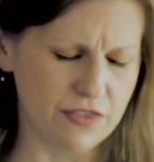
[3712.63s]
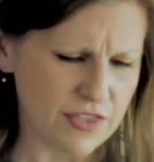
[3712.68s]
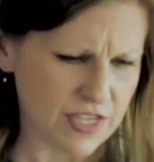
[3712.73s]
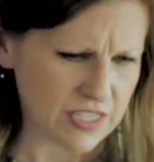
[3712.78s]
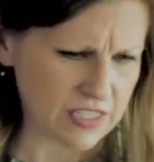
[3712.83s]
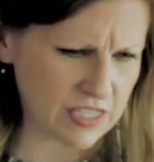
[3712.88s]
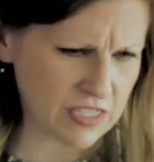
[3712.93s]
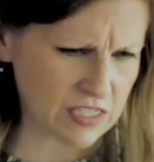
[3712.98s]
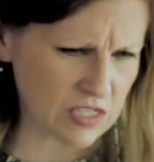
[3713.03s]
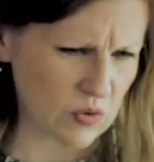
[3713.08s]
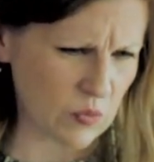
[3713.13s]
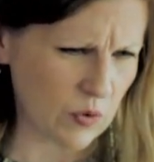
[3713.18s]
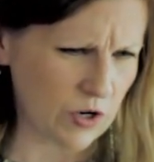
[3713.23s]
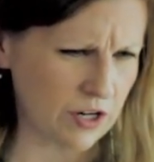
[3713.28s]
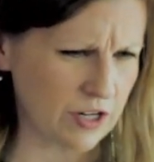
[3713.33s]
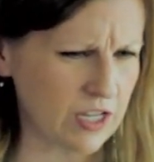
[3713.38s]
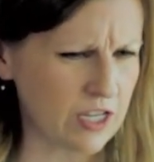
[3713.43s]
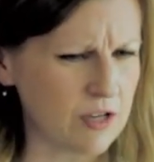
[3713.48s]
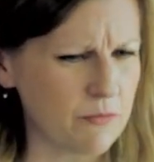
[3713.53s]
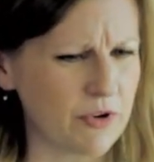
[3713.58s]
this isn't
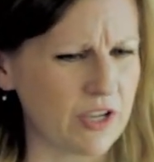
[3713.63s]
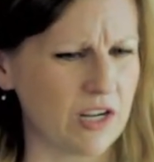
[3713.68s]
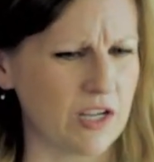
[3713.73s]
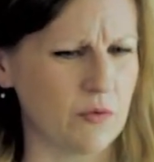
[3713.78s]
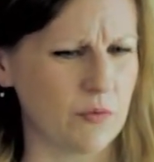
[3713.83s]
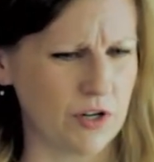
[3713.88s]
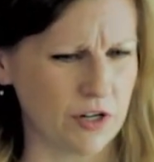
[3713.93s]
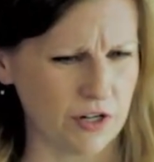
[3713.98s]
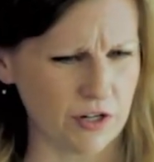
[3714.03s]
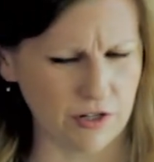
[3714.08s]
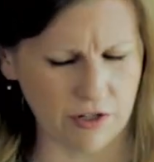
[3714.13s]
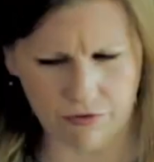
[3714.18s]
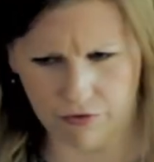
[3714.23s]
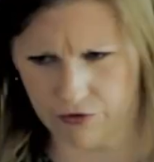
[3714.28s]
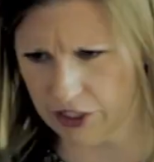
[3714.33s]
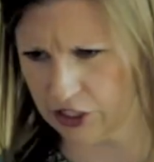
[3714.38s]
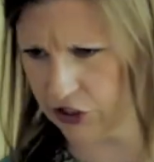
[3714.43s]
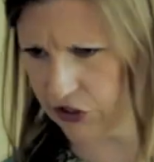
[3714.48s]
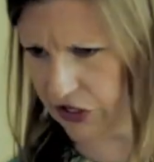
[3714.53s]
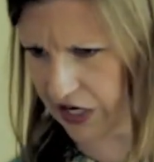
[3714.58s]
working, but I wonder if
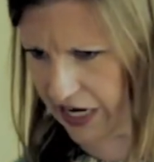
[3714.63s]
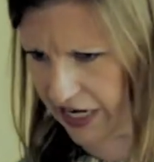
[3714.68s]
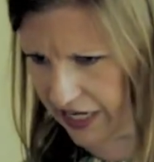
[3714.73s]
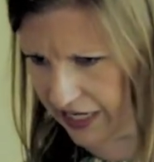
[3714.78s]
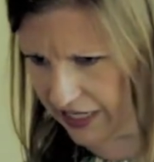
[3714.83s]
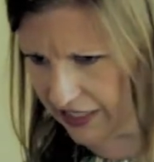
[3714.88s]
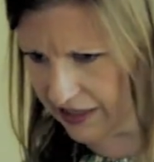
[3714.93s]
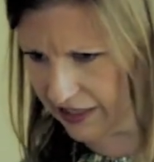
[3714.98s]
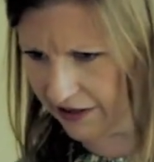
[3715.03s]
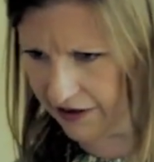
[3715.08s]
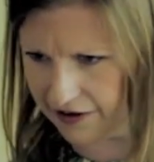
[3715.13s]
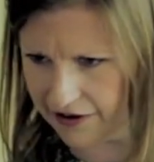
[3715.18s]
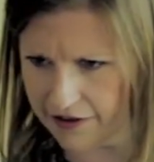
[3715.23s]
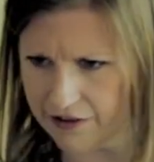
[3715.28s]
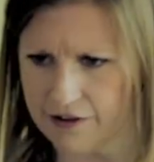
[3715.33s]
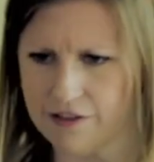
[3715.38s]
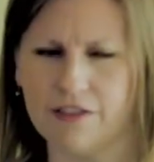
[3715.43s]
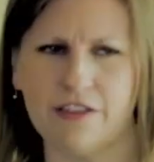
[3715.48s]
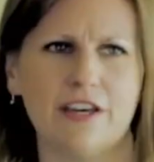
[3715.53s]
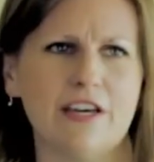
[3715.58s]
we try that
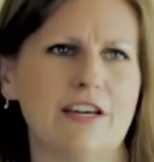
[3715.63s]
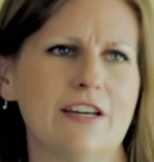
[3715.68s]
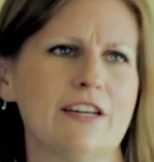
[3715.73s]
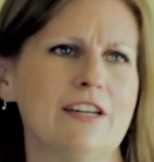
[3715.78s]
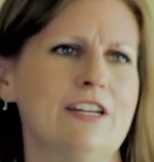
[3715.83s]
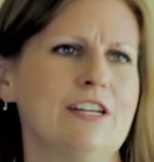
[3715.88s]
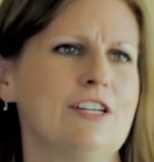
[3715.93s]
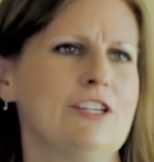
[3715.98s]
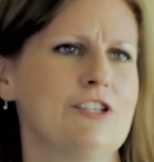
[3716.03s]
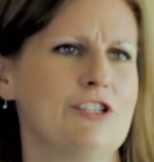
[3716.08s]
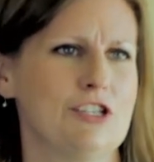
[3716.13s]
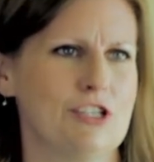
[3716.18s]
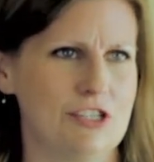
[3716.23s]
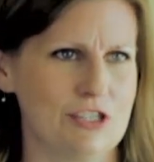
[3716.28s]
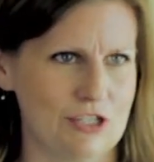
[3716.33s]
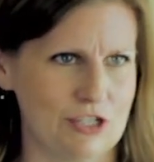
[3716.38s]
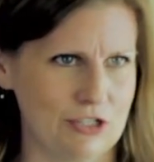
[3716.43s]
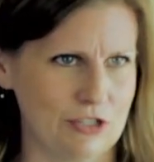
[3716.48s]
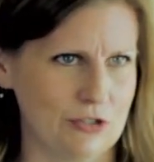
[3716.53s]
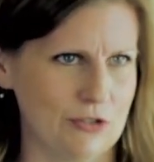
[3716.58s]
other thing,
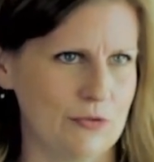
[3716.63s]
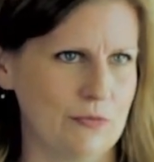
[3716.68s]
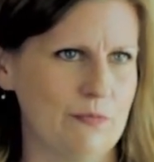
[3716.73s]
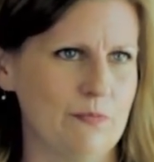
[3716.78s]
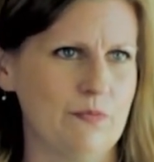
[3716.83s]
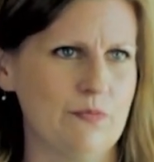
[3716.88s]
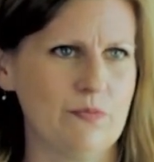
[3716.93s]
just to